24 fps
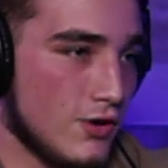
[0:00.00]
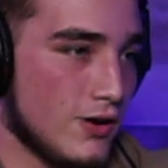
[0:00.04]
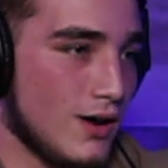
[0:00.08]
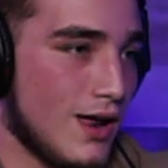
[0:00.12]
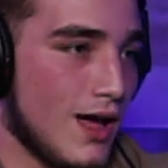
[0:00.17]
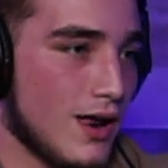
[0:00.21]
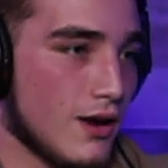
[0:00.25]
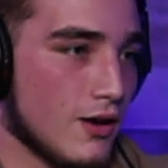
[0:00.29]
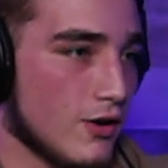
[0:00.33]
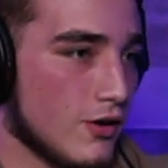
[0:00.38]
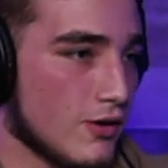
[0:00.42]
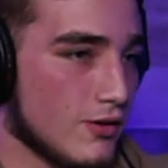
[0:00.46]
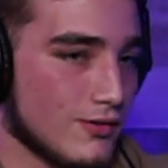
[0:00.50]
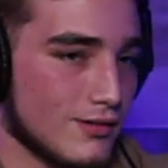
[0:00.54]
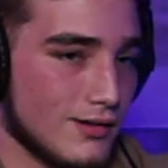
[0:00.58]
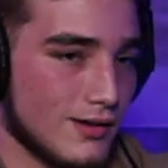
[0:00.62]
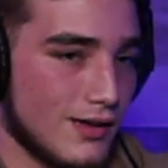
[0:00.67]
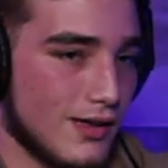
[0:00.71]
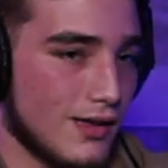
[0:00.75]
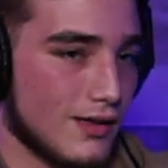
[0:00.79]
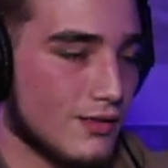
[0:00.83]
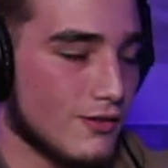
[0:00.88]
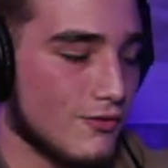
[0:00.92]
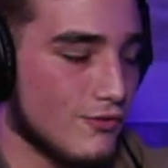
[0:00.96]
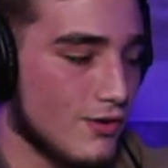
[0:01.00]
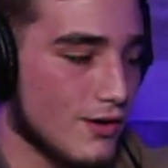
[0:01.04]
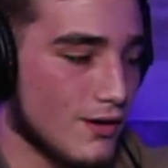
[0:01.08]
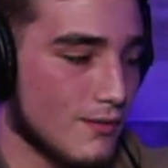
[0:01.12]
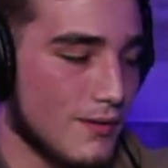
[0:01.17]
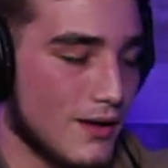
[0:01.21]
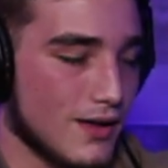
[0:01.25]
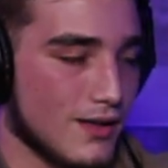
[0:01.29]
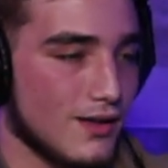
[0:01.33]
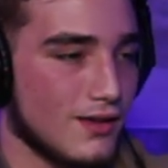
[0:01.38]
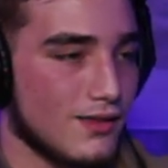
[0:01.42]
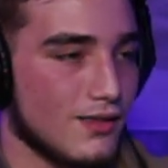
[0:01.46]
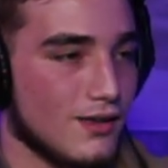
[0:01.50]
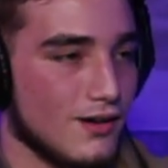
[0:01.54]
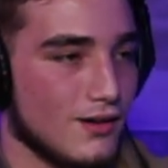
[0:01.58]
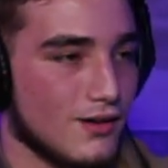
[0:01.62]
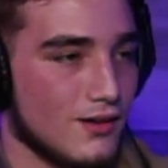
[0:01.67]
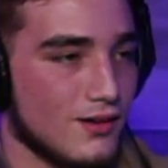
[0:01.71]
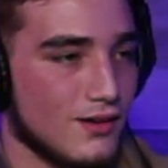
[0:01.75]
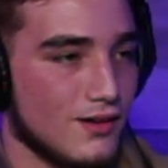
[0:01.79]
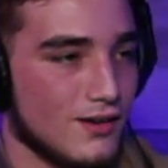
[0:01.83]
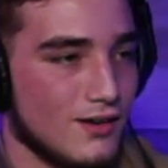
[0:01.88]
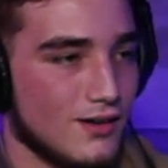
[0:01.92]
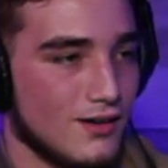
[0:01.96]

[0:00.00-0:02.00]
if you're not hurt, get the fuck back in there.